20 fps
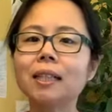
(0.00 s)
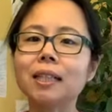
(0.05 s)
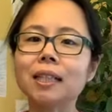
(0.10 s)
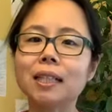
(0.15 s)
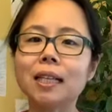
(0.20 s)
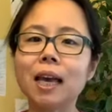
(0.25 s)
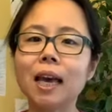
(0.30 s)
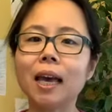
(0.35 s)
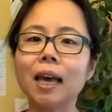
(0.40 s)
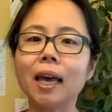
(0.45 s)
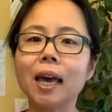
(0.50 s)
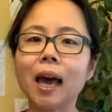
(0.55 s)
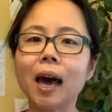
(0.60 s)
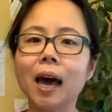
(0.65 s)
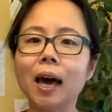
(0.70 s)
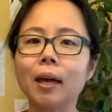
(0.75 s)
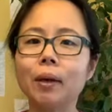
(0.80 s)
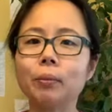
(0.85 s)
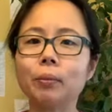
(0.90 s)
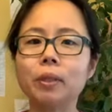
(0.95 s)
Today,
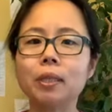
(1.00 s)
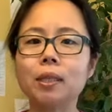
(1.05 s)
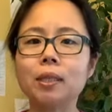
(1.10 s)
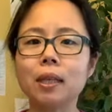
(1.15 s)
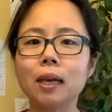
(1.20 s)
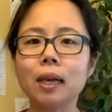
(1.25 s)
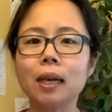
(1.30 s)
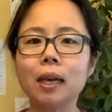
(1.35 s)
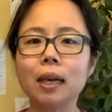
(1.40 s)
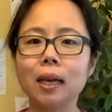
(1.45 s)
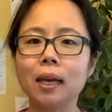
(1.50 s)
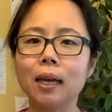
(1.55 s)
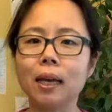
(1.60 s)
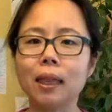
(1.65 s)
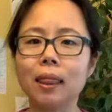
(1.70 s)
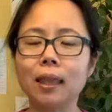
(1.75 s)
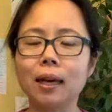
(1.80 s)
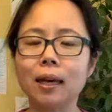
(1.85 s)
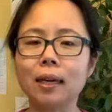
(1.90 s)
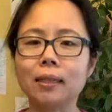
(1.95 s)
I was
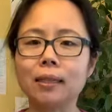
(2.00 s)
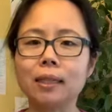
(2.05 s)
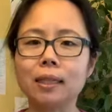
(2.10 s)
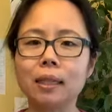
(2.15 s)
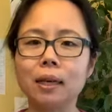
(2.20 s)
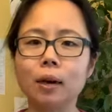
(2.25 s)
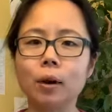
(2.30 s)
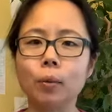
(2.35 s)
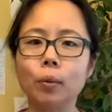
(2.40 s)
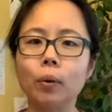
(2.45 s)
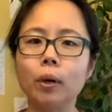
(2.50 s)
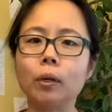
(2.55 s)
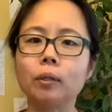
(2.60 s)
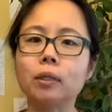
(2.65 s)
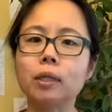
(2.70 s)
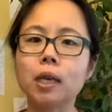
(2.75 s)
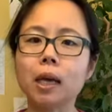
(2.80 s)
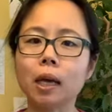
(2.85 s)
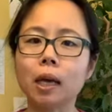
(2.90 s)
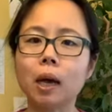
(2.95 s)
thinking that
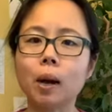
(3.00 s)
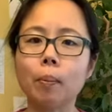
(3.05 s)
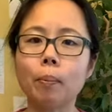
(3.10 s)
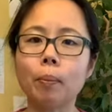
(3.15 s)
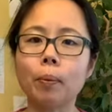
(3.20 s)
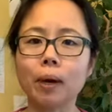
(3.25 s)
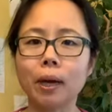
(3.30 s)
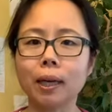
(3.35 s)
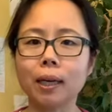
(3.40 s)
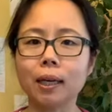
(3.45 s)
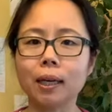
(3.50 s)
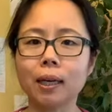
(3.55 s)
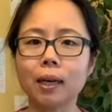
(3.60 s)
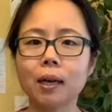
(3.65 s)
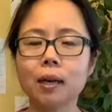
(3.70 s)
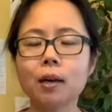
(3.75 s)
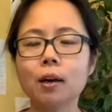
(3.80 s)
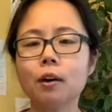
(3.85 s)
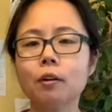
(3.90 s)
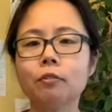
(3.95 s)
we'll take a break
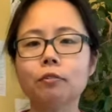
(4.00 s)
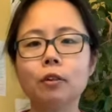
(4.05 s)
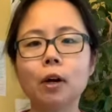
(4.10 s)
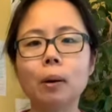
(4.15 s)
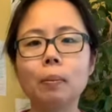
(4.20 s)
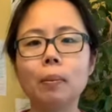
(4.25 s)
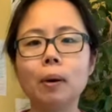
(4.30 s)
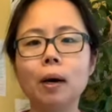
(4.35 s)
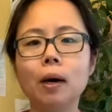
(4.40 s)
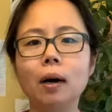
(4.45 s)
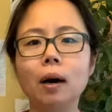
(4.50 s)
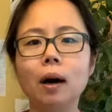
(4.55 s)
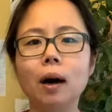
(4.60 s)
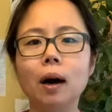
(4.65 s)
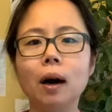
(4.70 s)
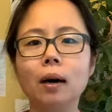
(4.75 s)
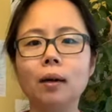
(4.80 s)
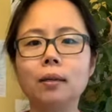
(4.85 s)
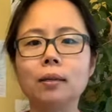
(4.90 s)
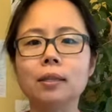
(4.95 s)
from
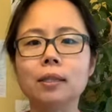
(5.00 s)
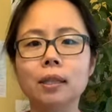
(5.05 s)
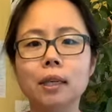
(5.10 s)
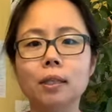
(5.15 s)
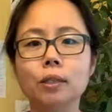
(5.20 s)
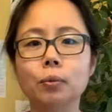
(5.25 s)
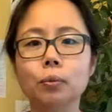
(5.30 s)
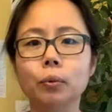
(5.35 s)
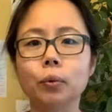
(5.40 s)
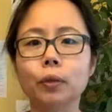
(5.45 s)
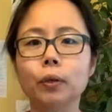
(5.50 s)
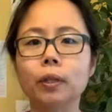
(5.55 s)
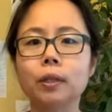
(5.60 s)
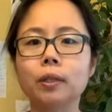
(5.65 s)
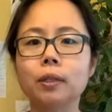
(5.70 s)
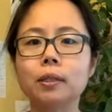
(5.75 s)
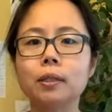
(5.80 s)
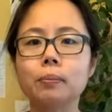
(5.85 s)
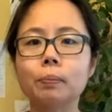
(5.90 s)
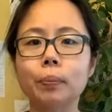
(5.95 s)
our 6
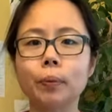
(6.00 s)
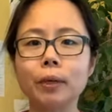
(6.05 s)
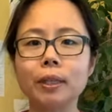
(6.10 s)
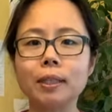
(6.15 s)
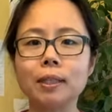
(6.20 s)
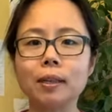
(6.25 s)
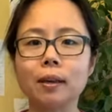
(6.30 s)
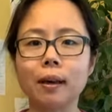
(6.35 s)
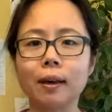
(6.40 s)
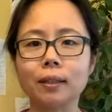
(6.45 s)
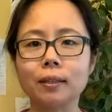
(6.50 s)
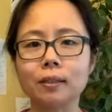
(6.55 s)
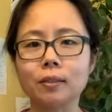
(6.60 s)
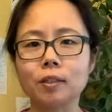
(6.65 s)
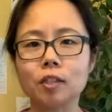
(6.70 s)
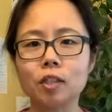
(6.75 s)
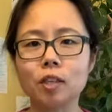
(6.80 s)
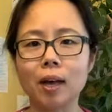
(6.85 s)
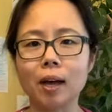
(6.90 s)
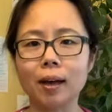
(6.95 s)
words breathing
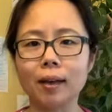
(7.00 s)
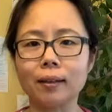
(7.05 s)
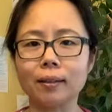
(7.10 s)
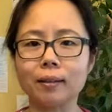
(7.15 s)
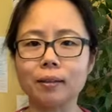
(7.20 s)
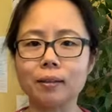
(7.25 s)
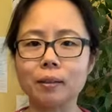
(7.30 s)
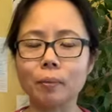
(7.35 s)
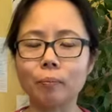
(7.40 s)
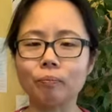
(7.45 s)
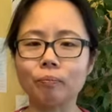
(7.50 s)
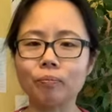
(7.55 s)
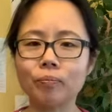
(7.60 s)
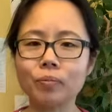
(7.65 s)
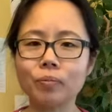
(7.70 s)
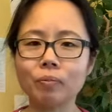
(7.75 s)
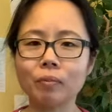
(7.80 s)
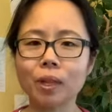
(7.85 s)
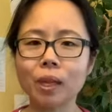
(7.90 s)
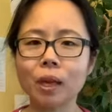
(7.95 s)
exercise
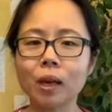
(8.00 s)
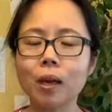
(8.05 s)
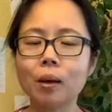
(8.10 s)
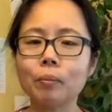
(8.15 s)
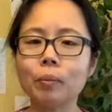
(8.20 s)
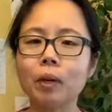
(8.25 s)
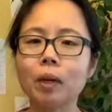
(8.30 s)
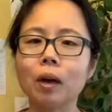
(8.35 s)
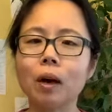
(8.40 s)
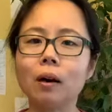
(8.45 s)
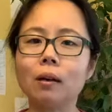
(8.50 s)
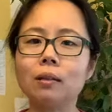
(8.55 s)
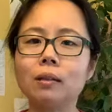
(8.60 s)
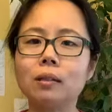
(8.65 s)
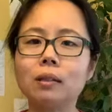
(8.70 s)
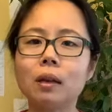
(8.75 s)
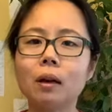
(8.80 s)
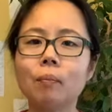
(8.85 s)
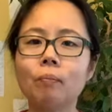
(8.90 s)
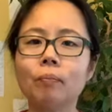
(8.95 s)

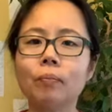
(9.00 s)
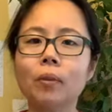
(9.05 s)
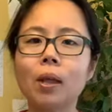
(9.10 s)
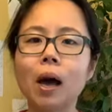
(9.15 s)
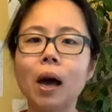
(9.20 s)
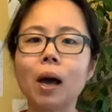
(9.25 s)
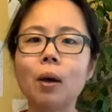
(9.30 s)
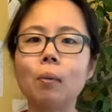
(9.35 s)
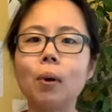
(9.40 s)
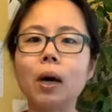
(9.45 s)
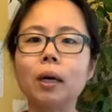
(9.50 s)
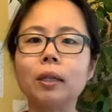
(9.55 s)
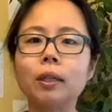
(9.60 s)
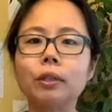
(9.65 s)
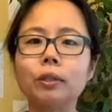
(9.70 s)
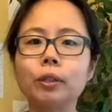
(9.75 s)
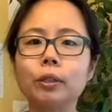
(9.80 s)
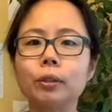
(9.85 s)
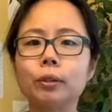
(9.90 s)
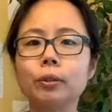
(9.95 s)
because I
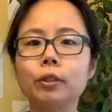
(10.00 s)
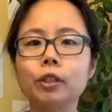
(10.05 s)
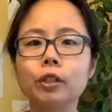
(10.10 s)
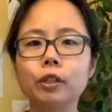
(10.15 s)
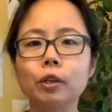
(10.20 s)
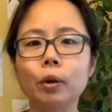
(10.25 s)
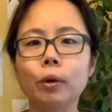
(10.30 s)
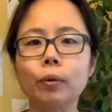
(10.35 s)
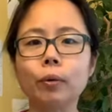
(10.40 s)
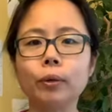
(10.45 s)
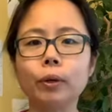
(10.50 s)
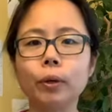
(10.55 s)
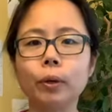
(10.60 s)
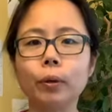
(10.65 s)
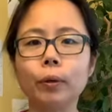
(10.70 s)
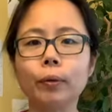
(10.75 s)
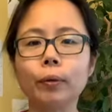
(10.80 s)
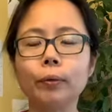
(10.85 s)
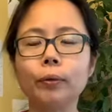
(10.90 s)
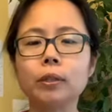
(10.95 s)
wanted to show
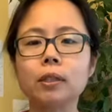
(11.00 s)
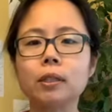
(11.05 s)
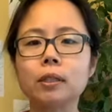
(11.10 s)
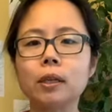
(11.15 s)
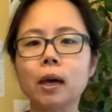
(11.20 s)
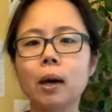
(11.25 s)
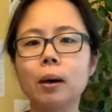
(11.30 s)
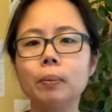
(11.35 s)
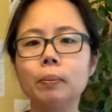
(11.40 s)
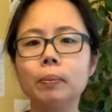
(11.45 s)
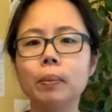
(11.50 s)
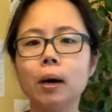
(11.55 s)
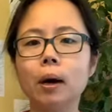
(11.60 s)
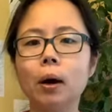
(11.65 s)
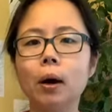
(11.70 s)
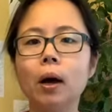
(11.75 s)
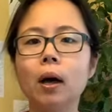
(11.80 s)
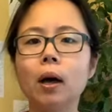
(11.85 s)
you some